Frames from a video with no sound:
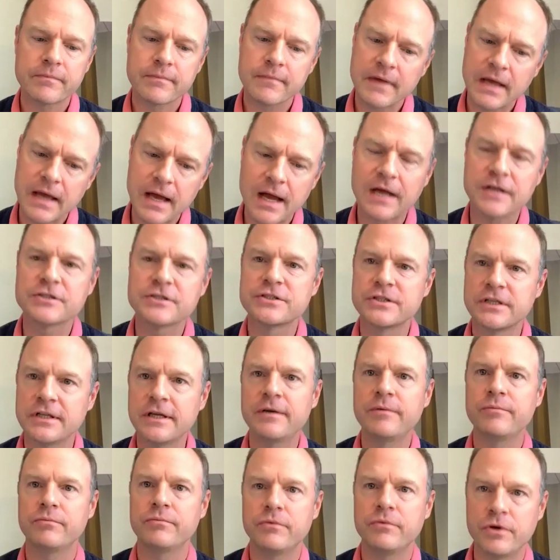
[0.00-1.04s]

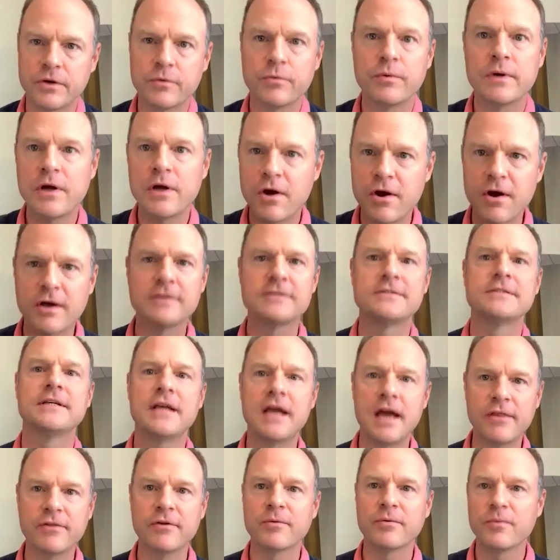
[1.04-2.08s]
actually look, we are
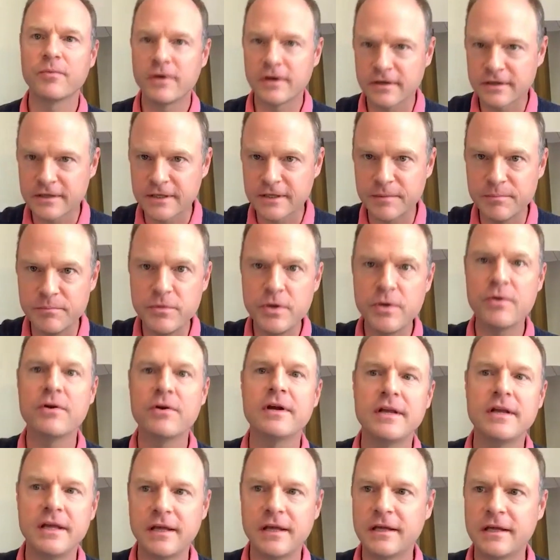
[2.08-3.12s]
together, we're a
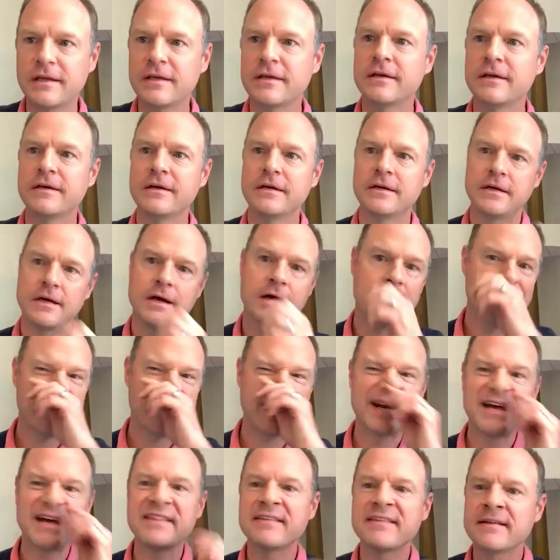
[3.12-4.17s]
community.
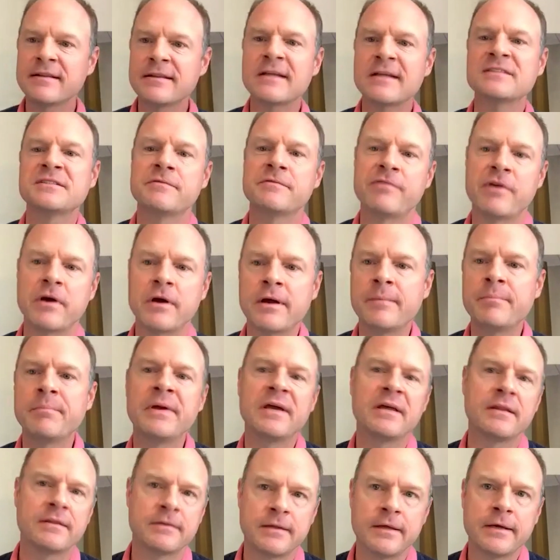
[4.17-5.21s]
And I think that's a very
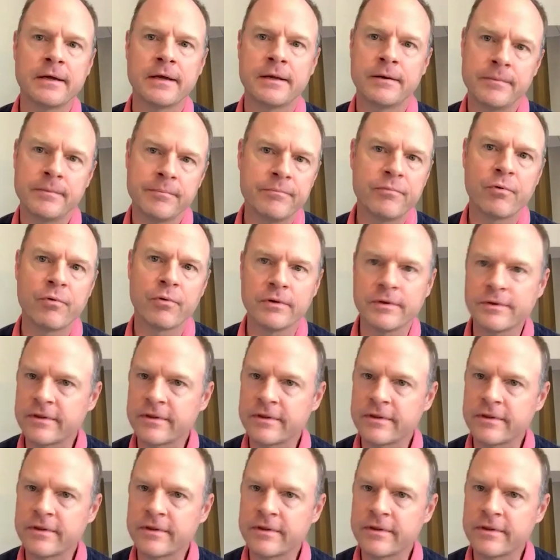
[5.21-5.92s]
big thing, an important